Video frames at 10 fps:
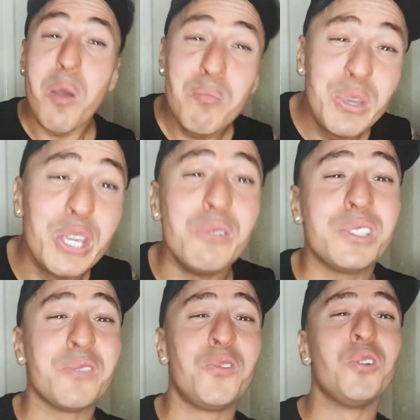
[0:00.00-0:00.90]

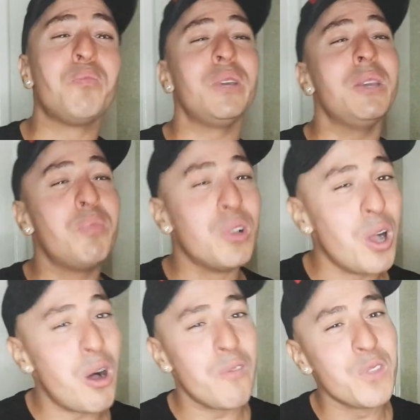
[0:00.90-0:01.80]
beautiful
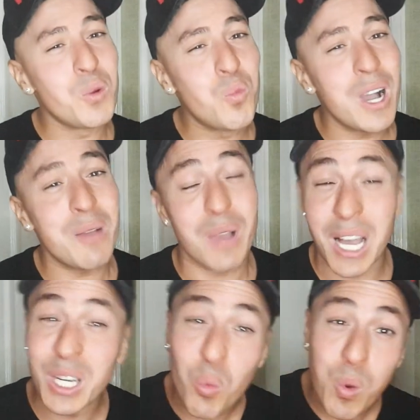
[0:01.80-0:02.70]
people of the web
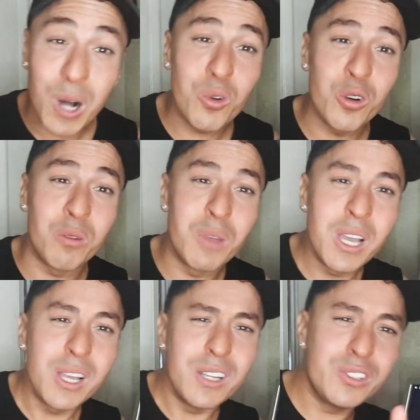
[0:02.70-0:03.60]
and welcome
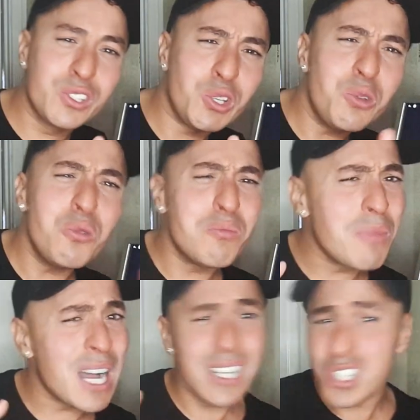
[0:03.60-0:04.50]
to
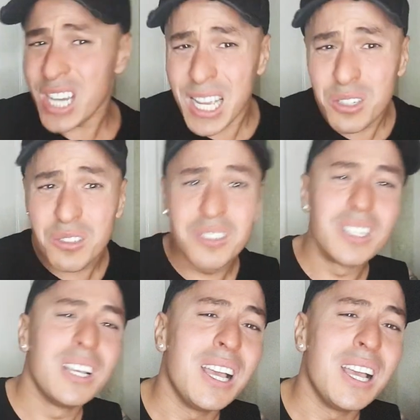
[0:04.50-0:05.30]
my channel.